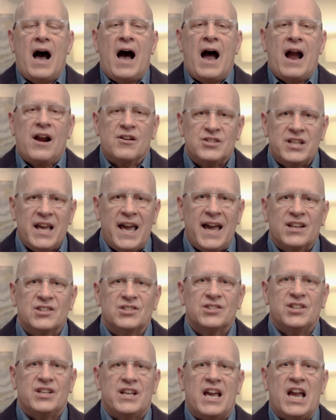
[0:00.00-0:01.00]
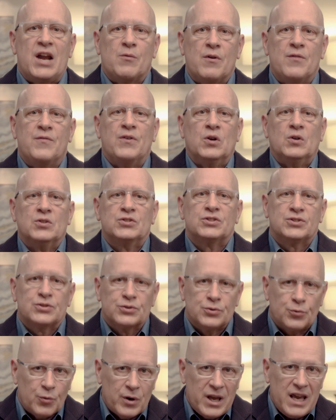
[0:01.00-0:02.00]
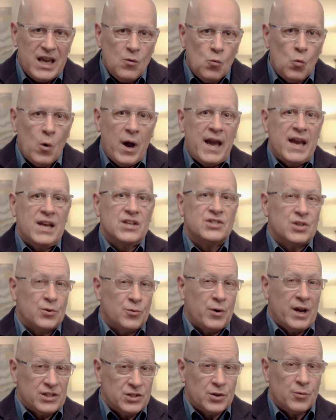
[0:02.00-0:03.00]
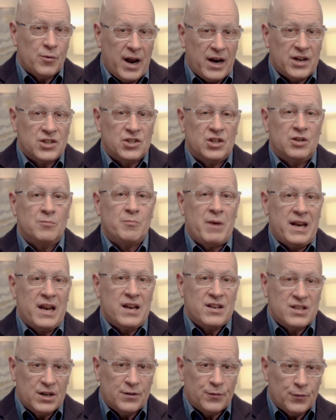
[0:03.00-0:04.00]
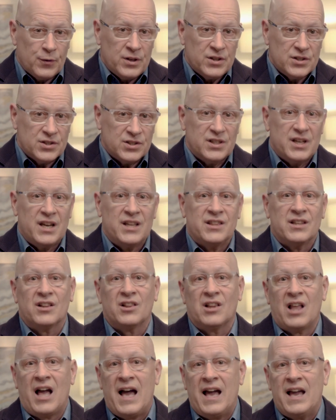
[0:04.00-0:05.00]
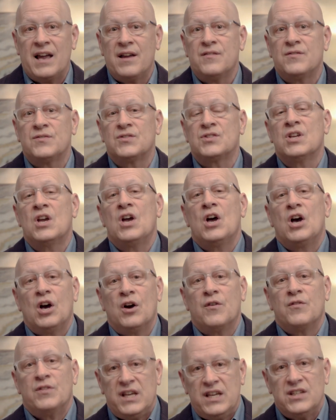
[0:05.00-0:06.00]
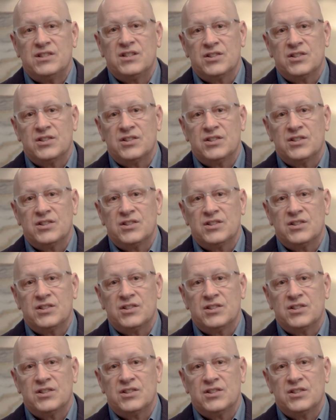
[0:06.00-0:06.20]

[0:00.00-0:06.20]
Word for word: Our text today reveals three ways the resurrection made a difference in the lives of these